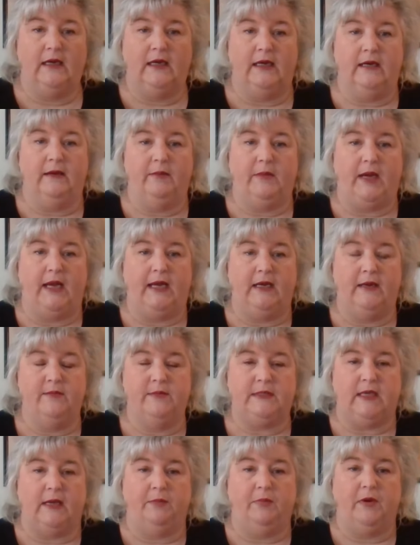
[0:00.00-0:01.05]

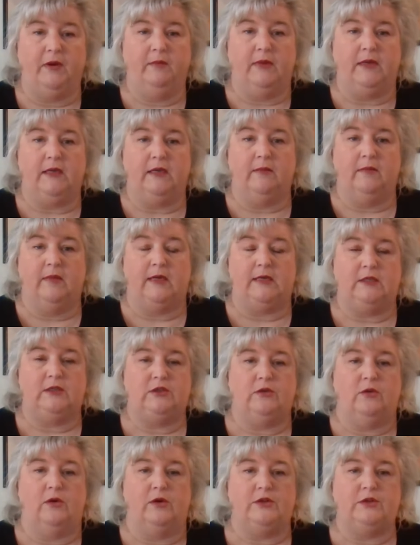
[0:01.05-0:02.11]
Items up on my
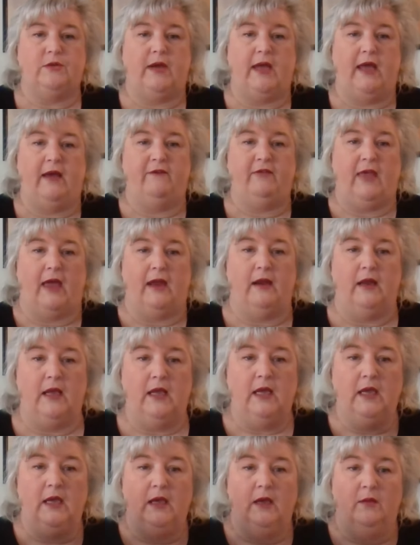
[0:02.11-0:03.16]
store. So I have that
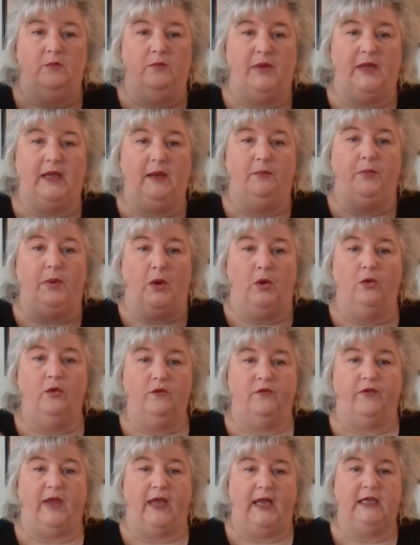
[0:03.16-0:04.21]
big boat
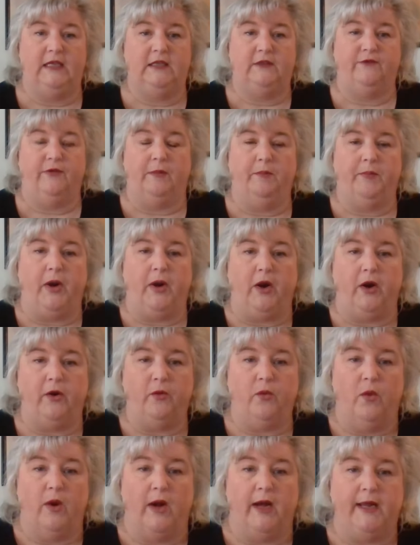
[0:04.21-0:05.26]
vase from
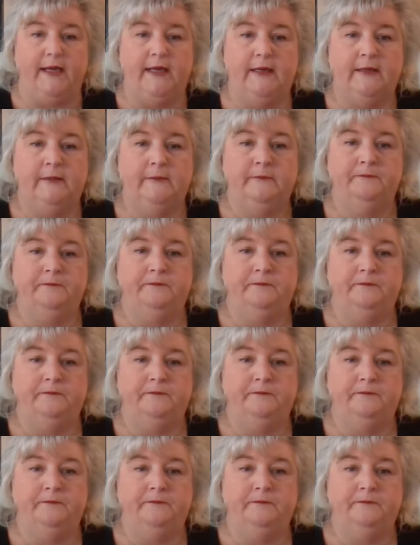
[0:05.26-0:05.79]
part one.